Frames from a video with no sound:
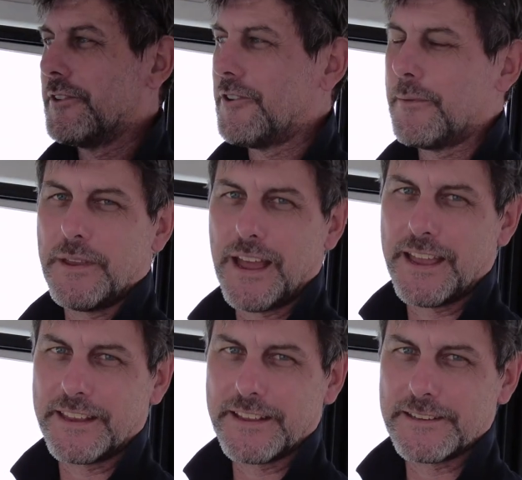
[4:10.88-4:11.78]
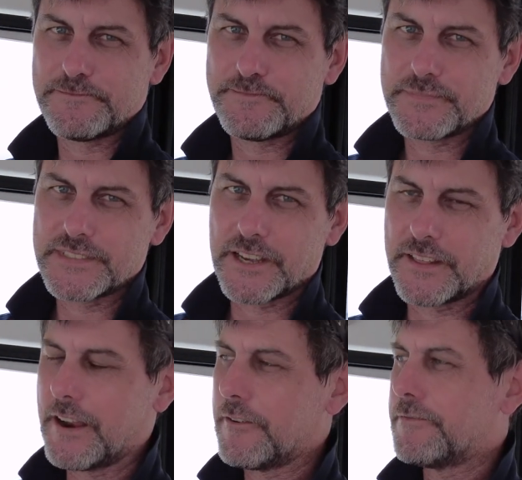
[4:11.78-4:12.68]
you drop your anchor.
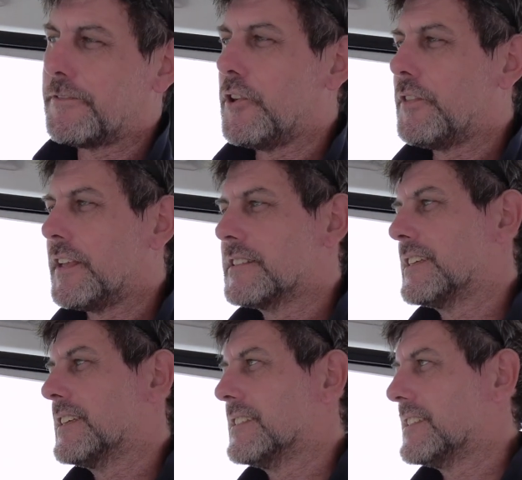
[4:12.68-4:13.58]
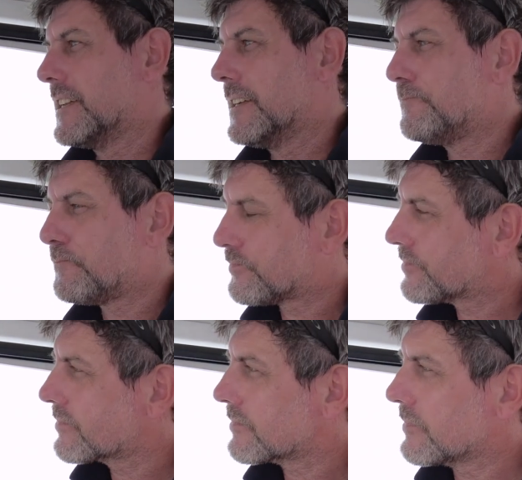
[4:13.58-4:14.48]
So there are a few things to consider.
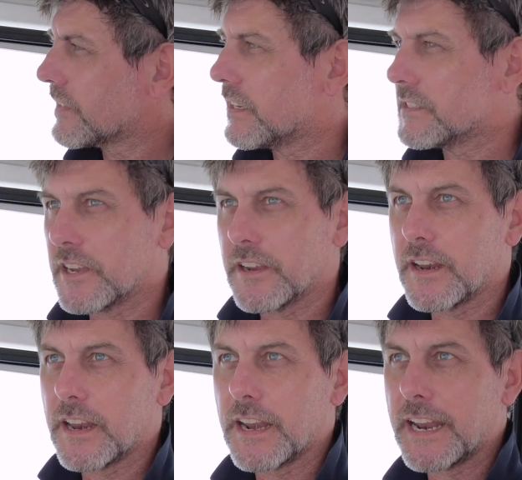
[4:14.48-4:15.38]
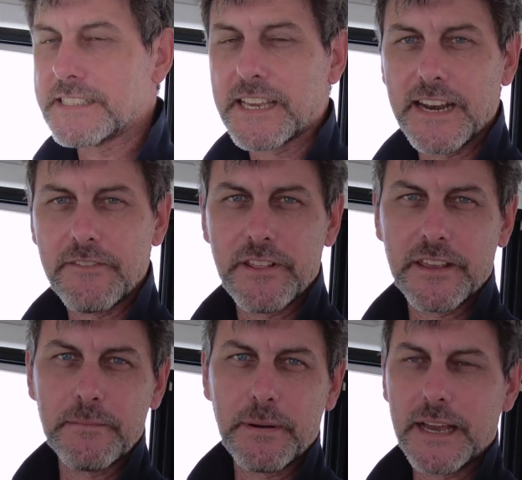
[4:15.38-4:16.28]
So let's get
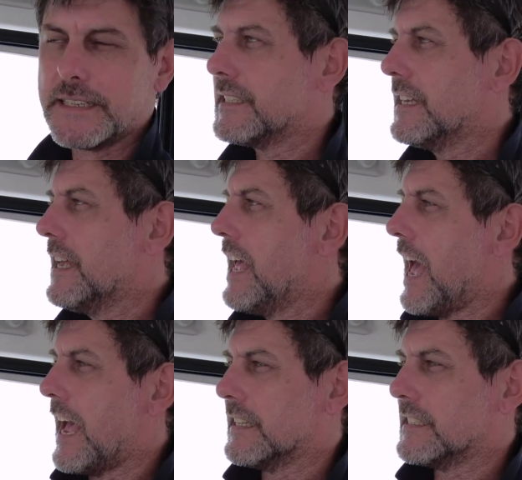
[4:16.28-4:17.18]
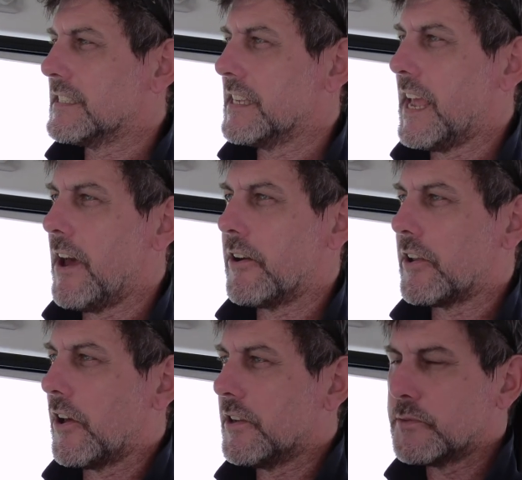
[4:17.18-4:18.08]
everything in place and see how
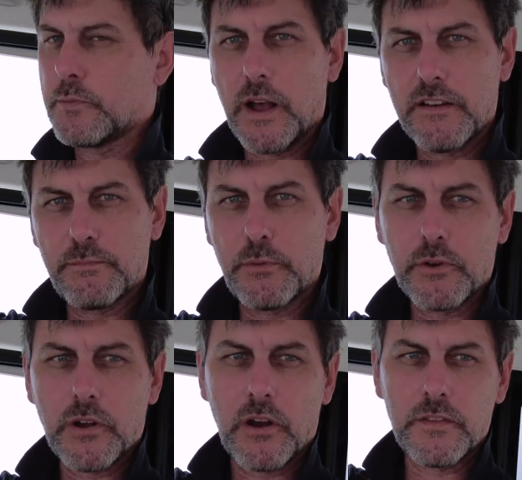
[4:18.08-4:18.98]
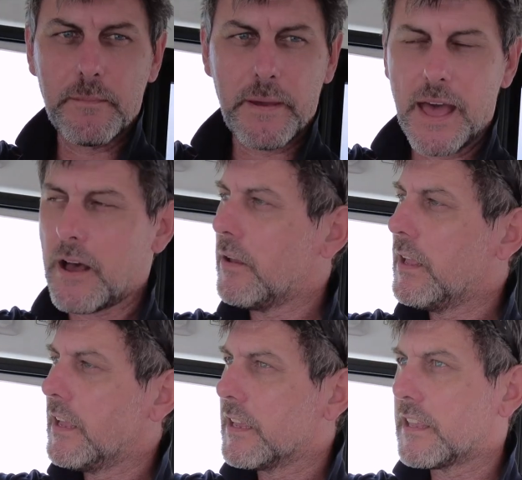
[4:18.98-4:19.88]
it goes. We'll have Brooke on the bow
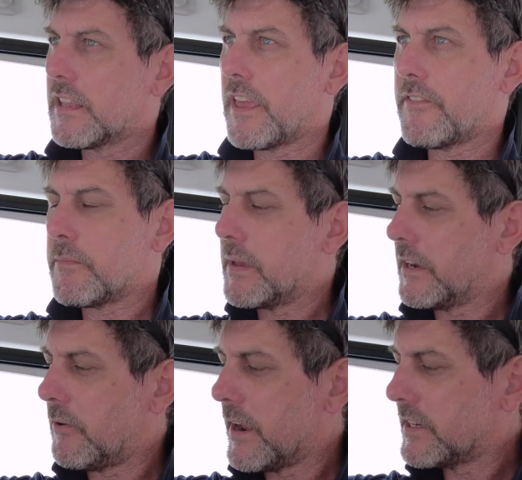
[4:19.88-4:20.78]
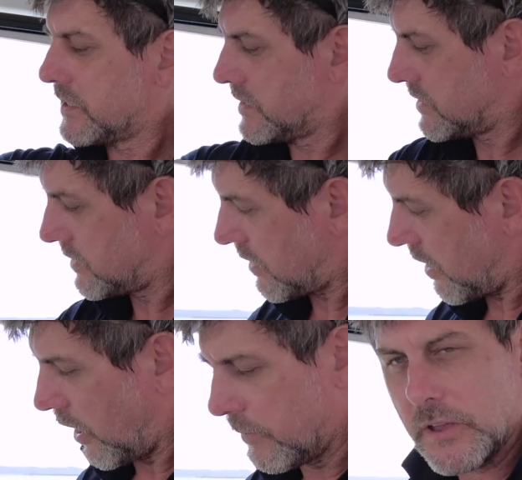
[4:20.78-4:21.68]
giving me directions.
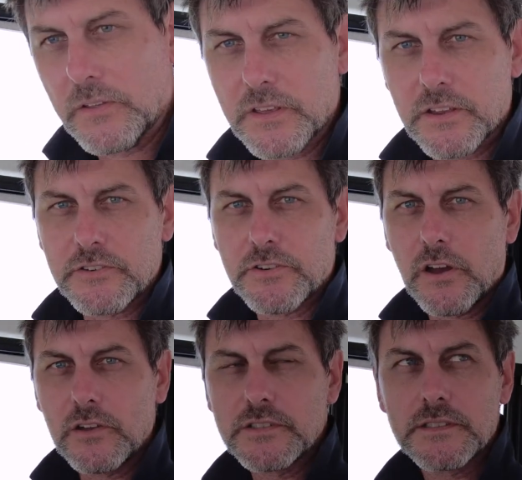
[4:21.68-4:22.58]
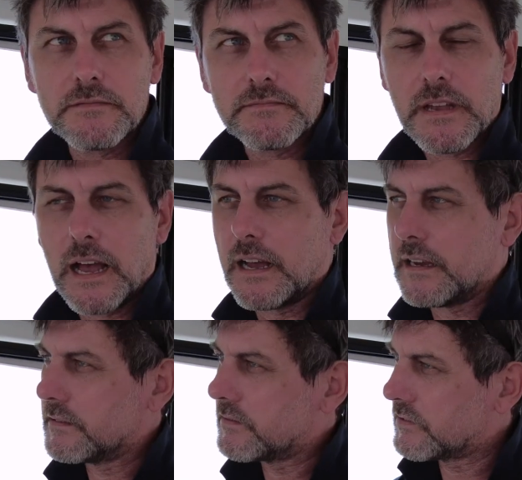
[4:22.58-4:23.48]
I'll be on the controls,
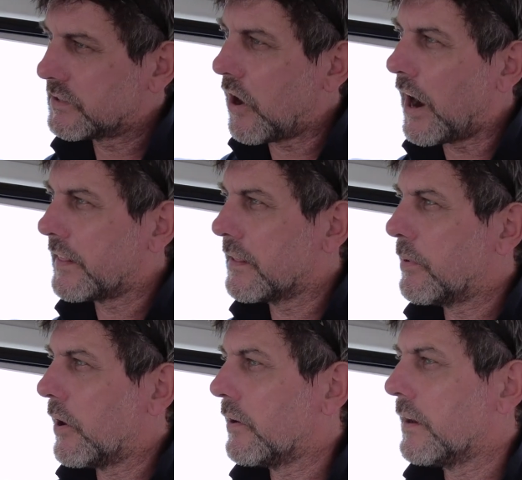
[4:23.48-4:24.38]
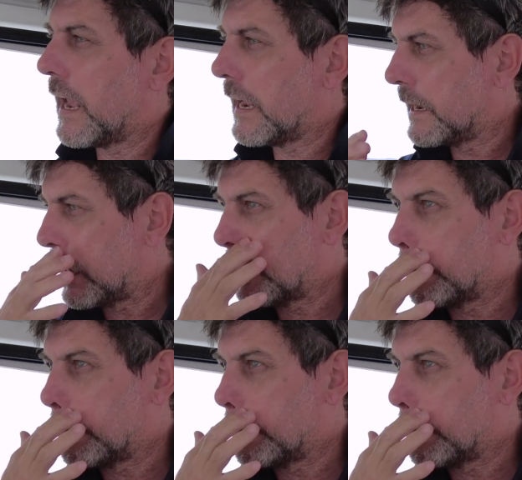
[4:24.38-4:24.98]
guiding the boat, and